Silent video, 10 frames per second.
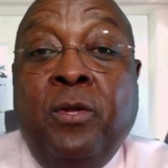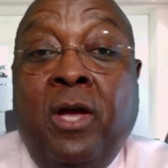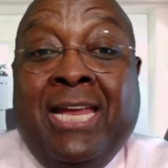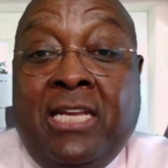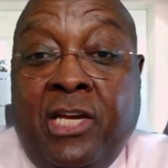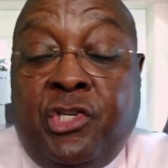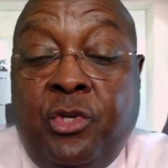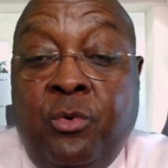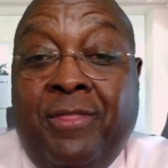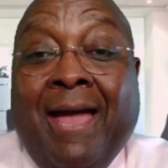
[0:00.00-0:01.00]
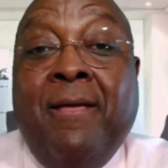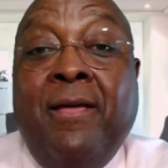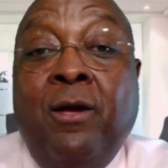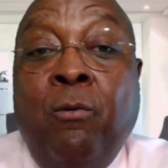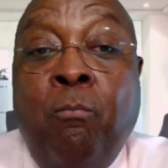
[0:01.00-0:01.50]
an issue that
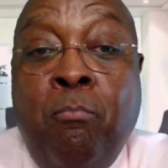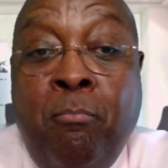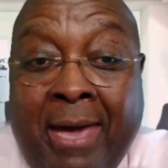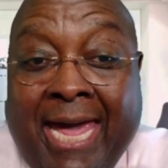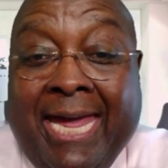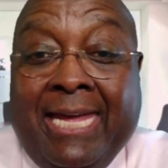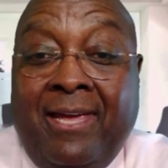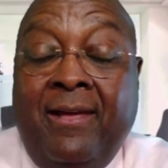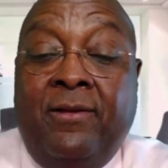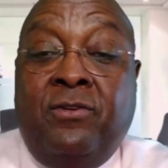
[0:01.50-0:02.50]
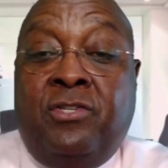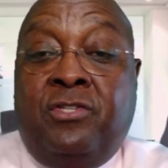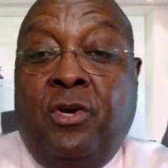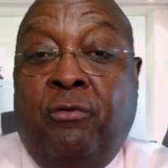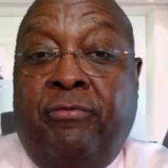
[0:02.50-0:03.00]
may
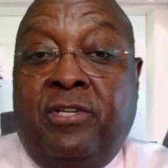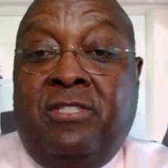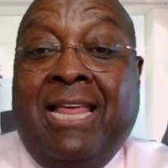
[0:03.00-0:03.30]
surface,